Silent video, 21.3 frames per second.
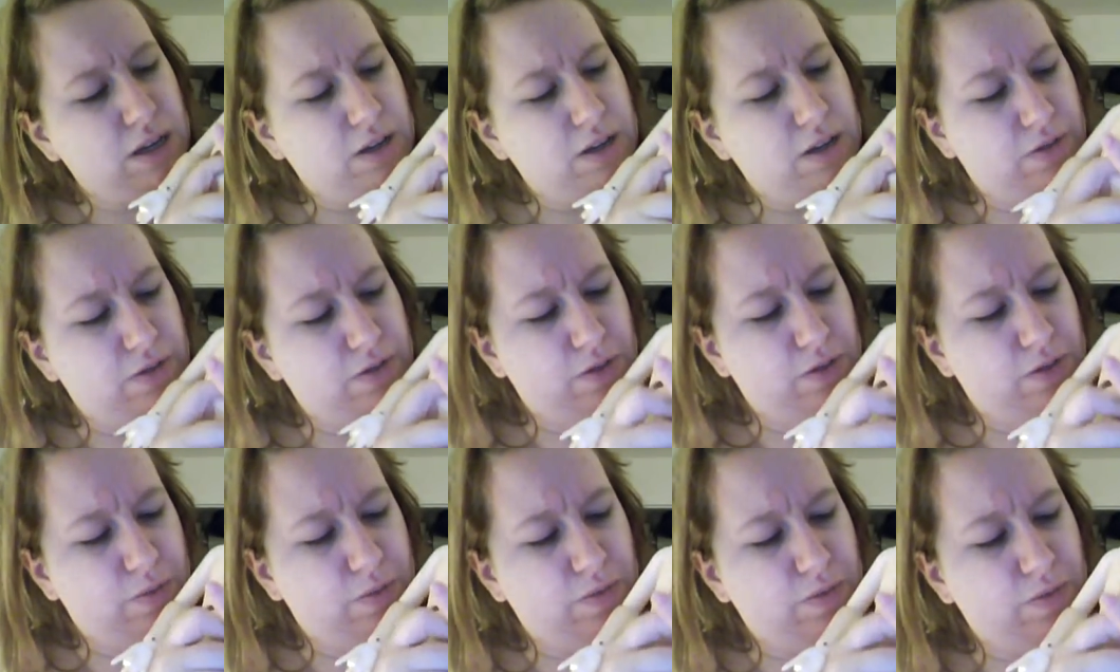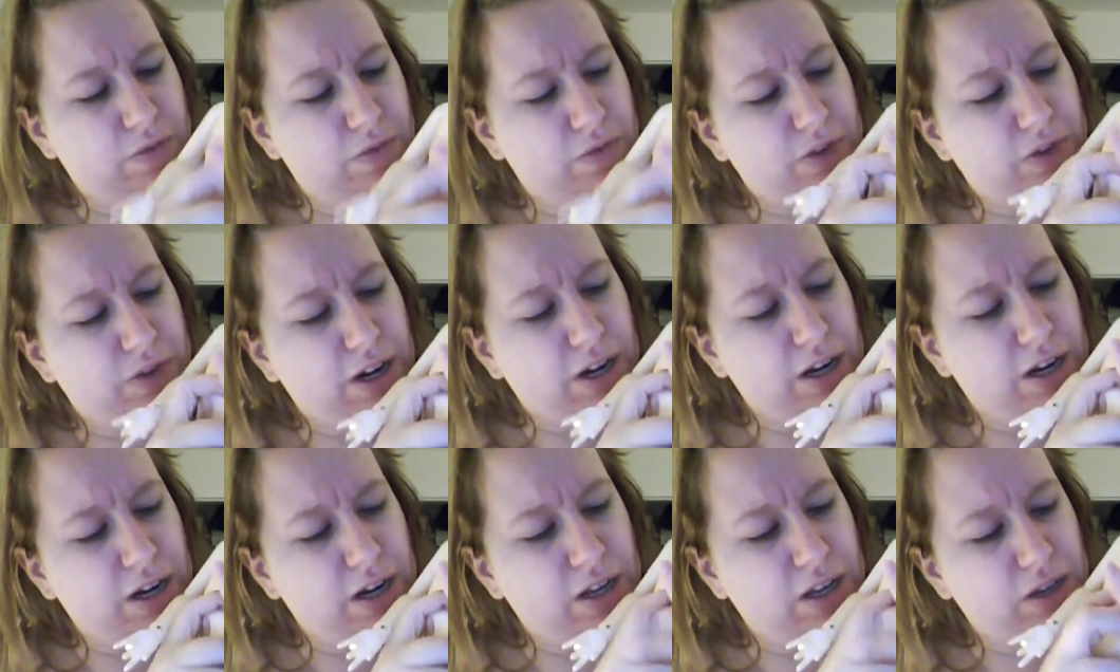a few
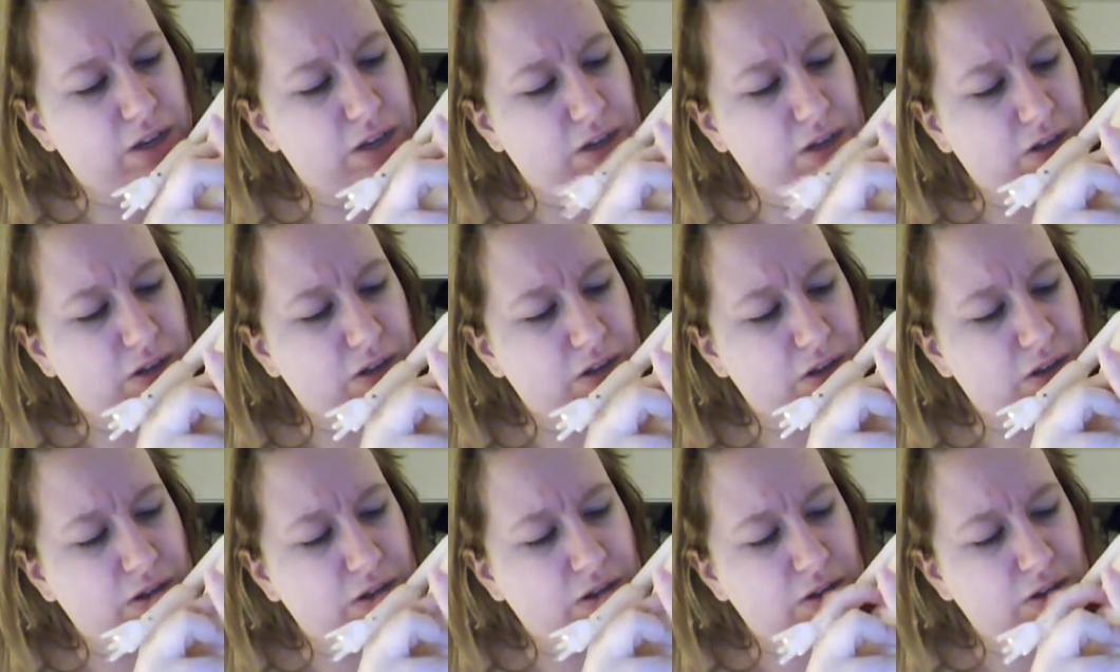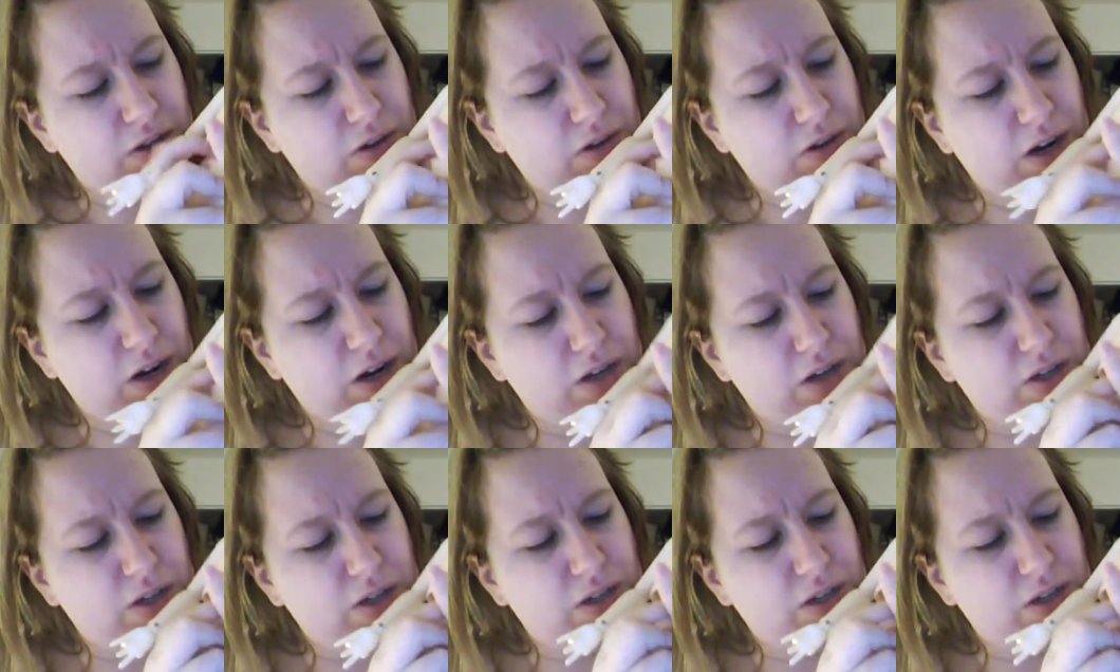tiny
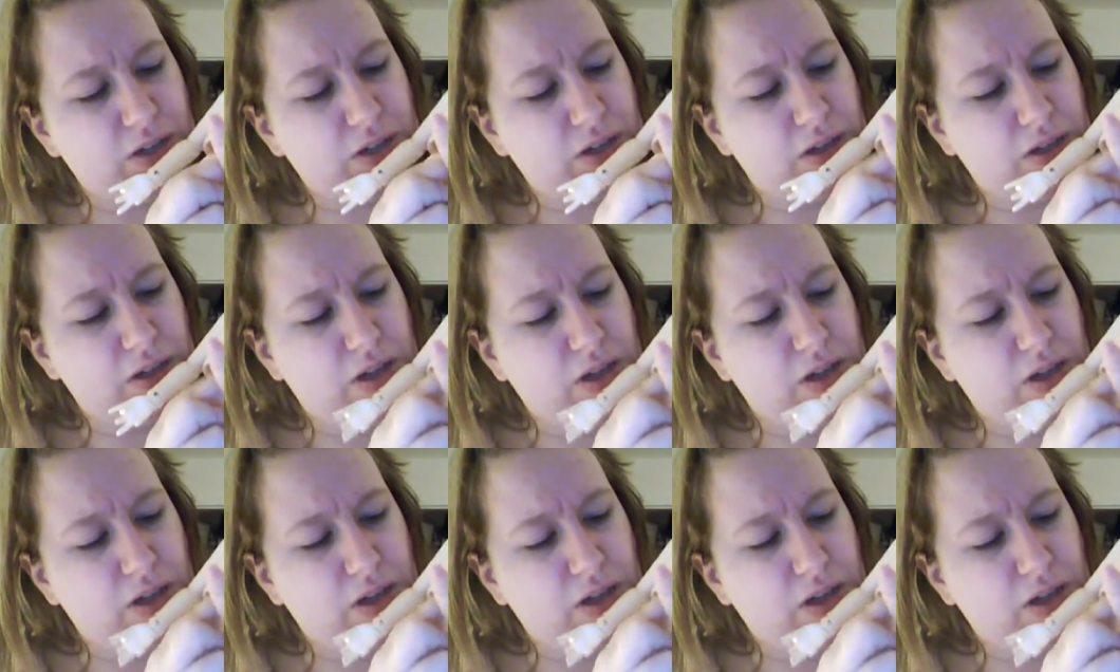scratches and